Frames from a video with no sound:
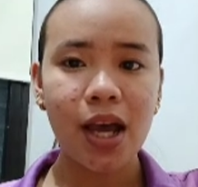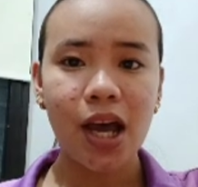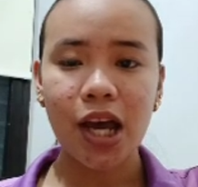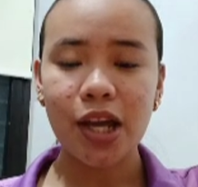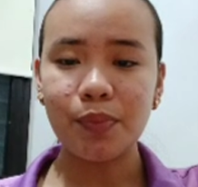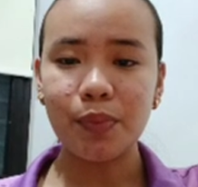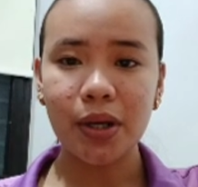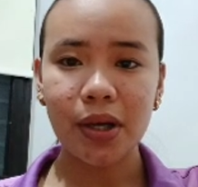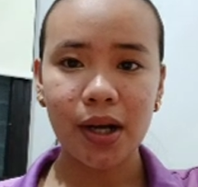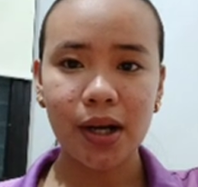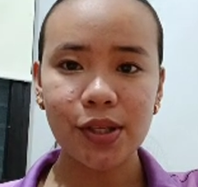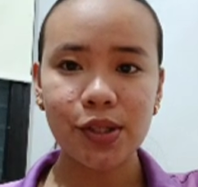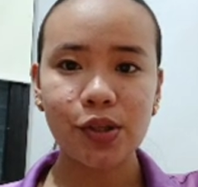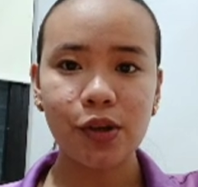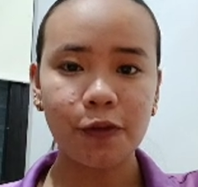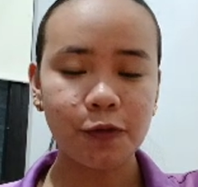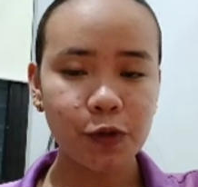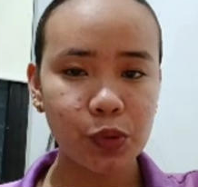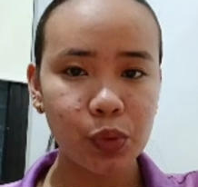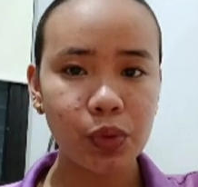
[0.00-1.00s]
and because
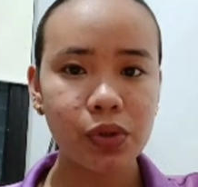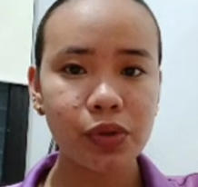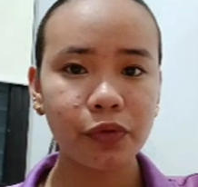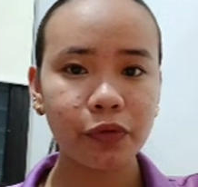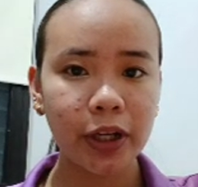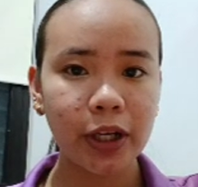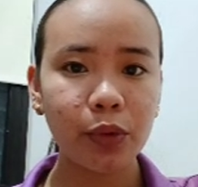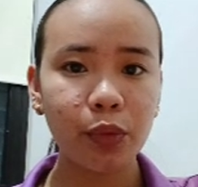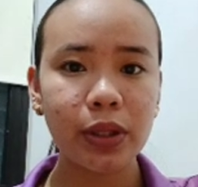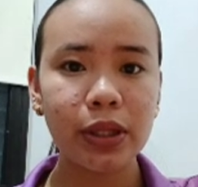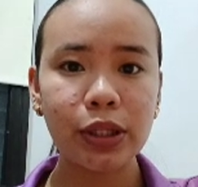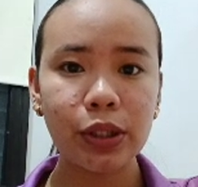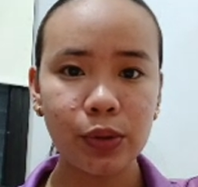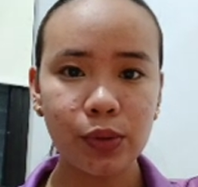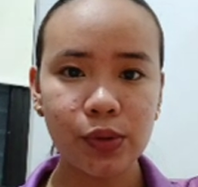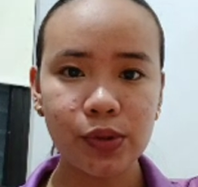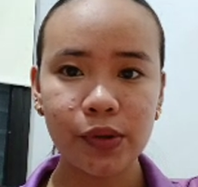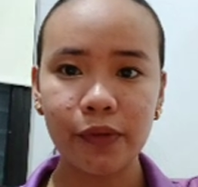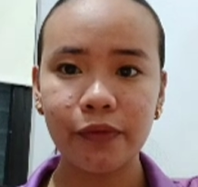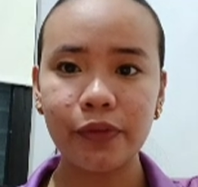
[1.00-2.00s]
of Stowe's frequent
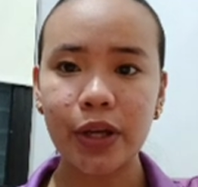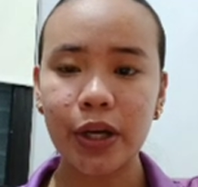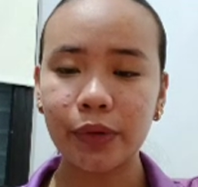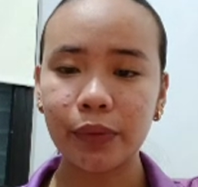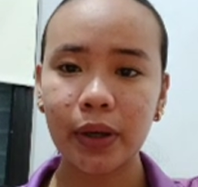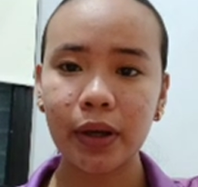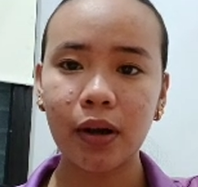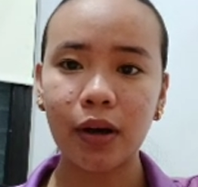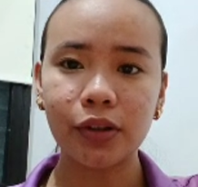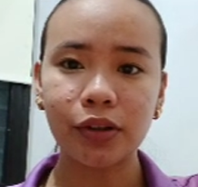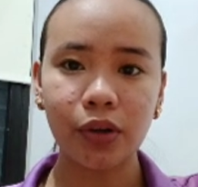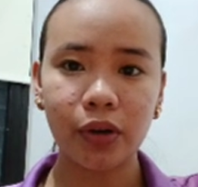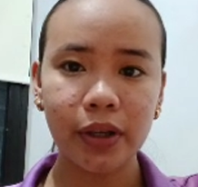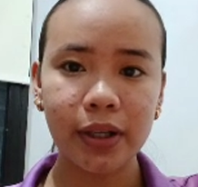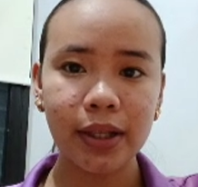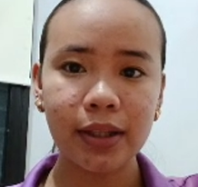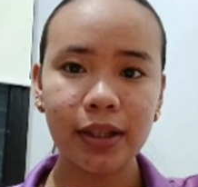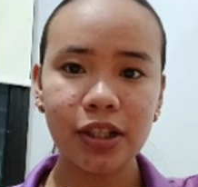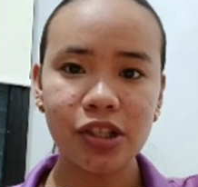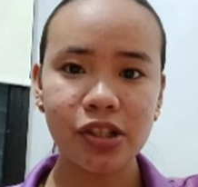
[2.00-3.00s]
use of direct
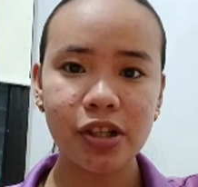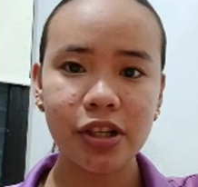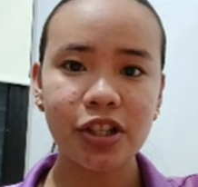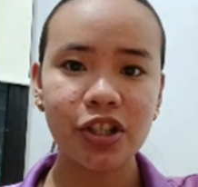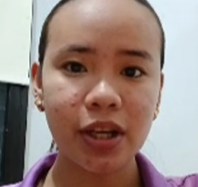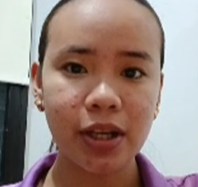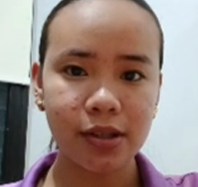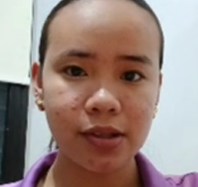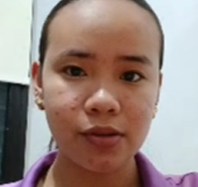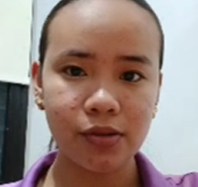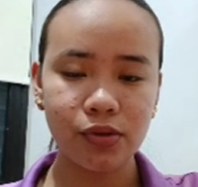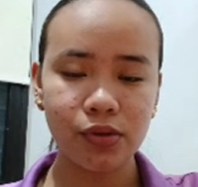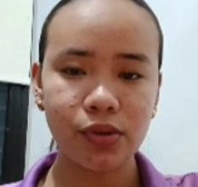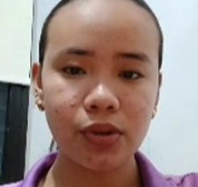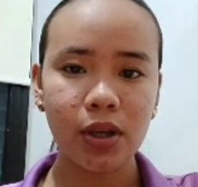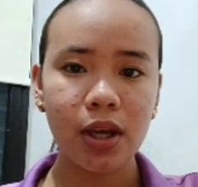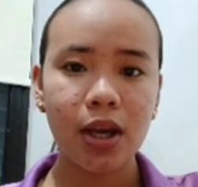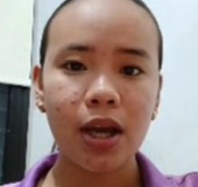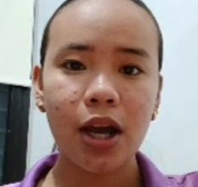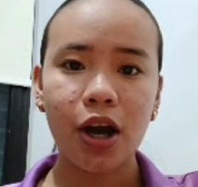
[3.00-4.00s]
authorial interjections
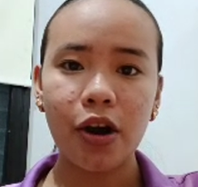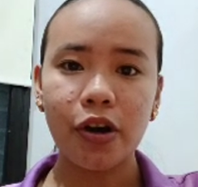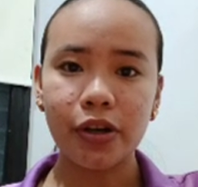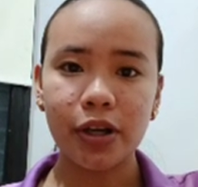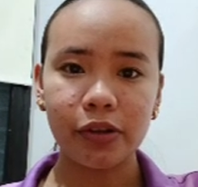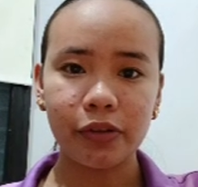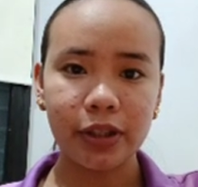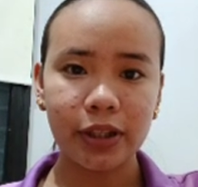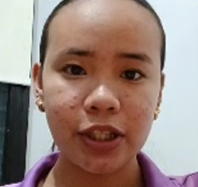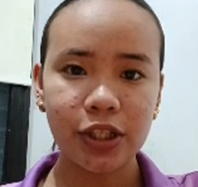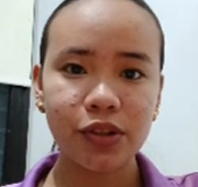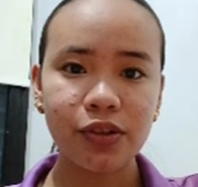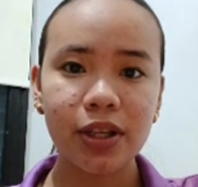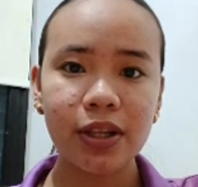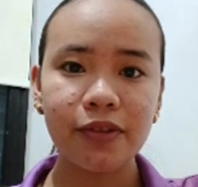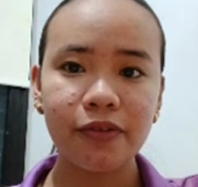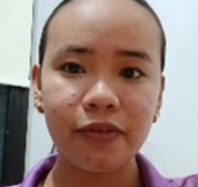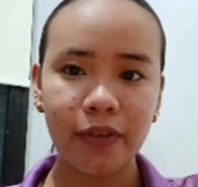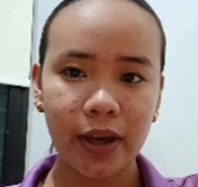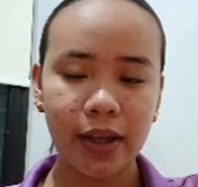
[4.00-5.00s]
on our religion
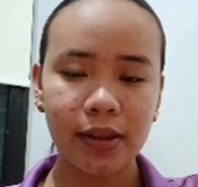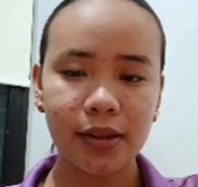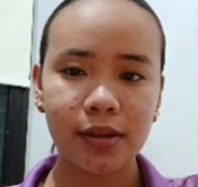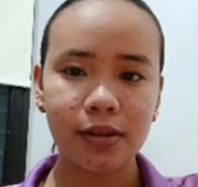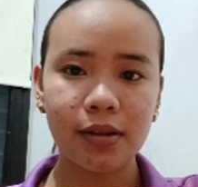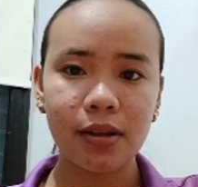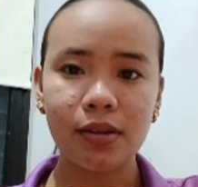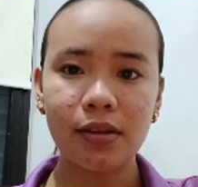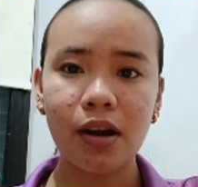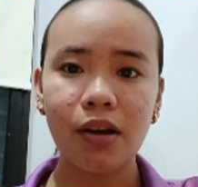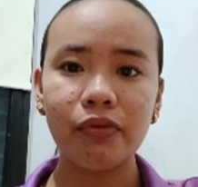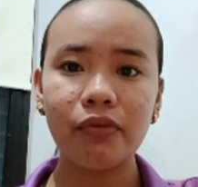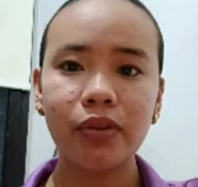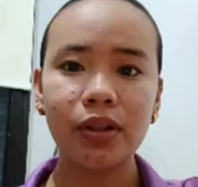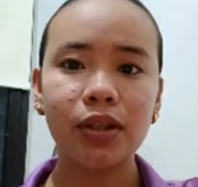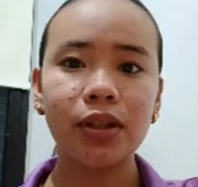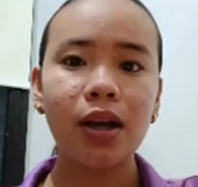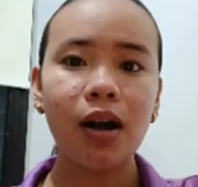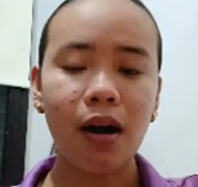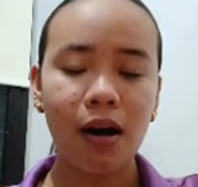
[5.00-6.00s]
and faith, the
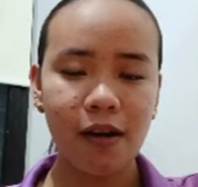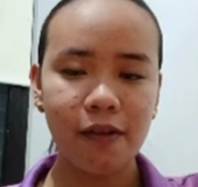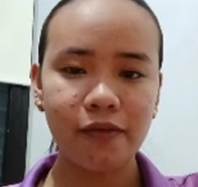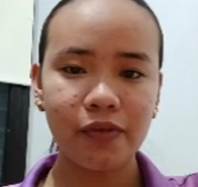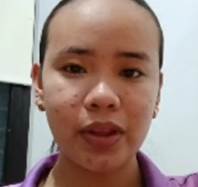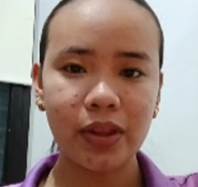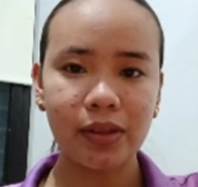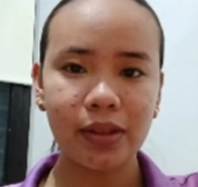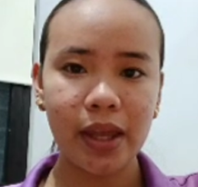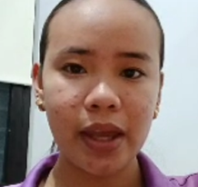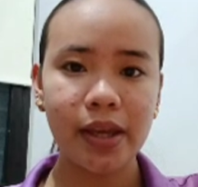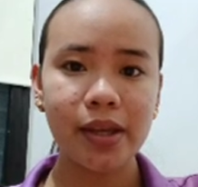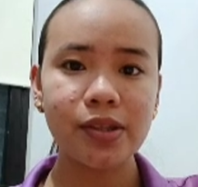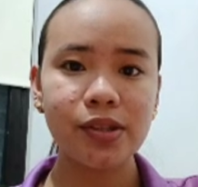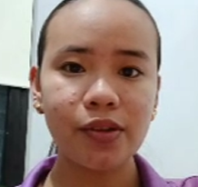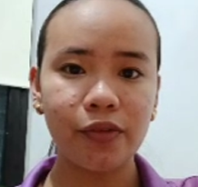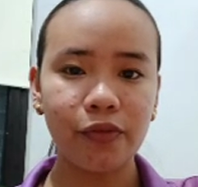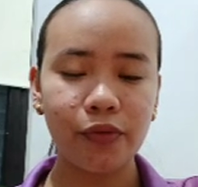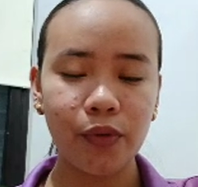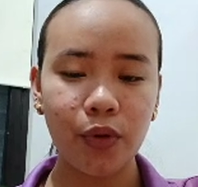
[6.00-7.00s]
novel often takes
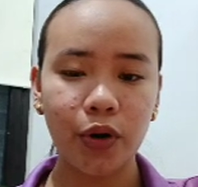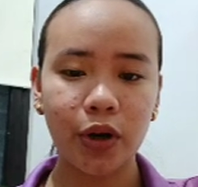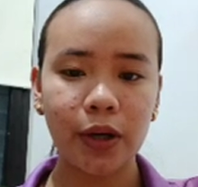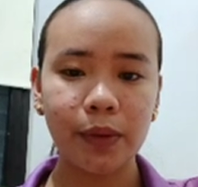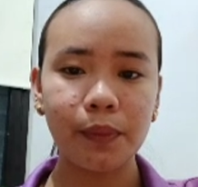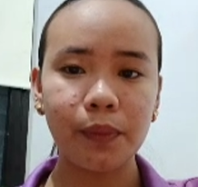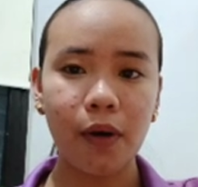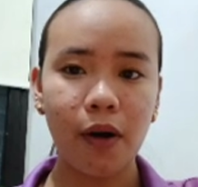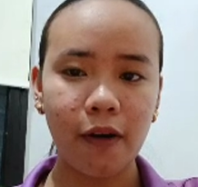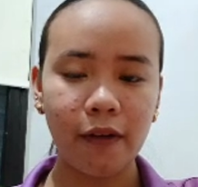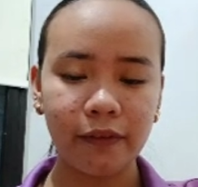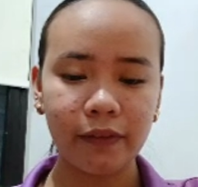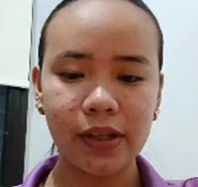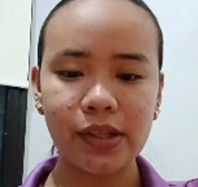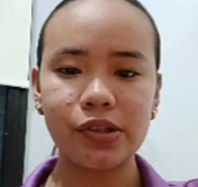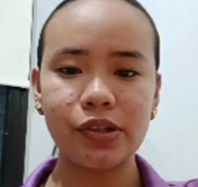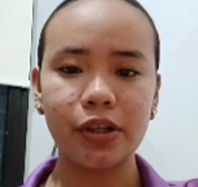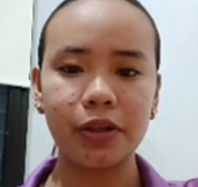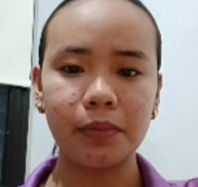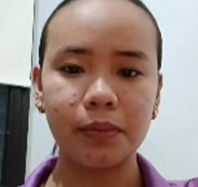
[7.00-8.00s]
the form of a
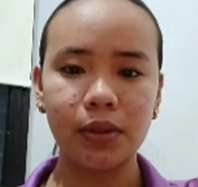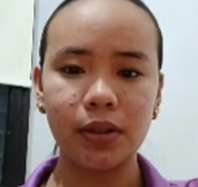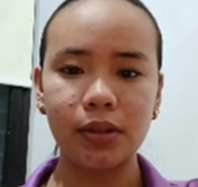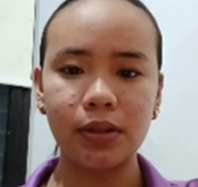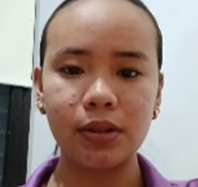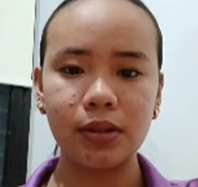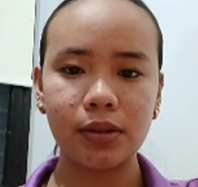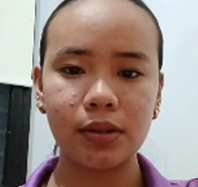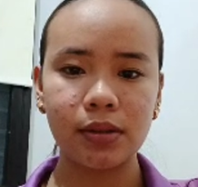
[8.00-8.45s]
sermon.